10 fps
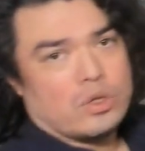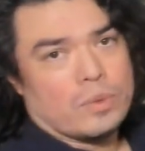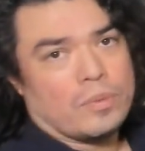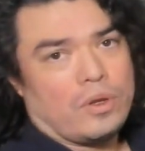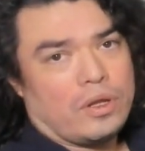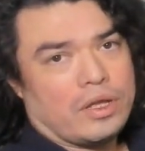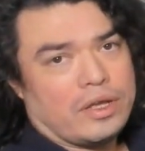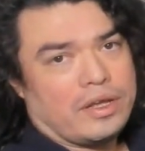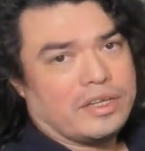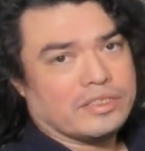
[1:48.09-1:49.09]
normal
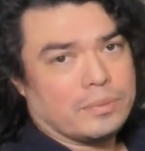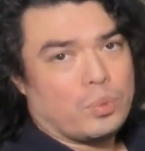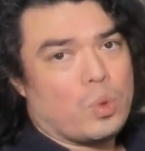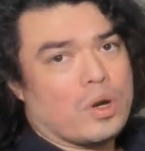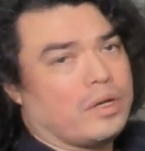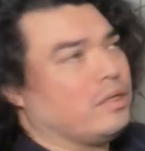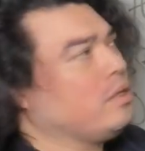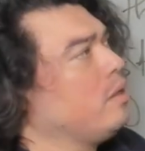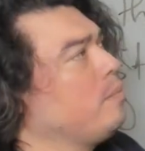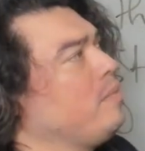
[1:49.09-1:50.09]
is important
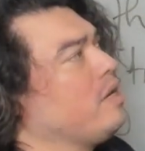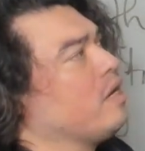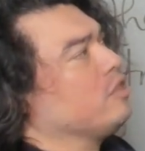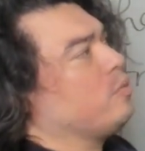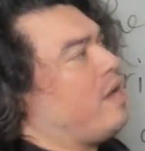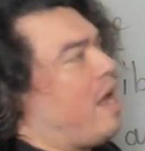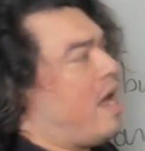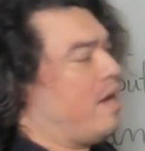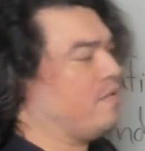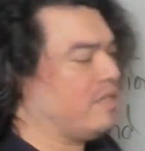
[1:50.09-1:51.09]
because we
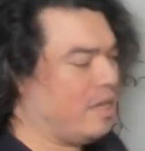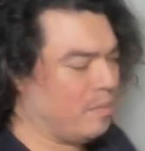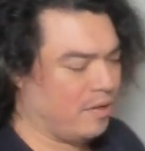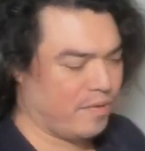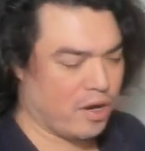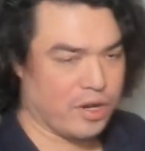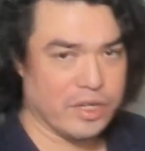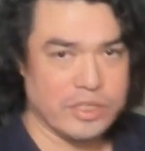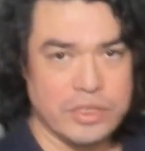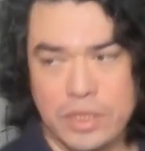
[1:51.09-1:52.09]
have a table of areas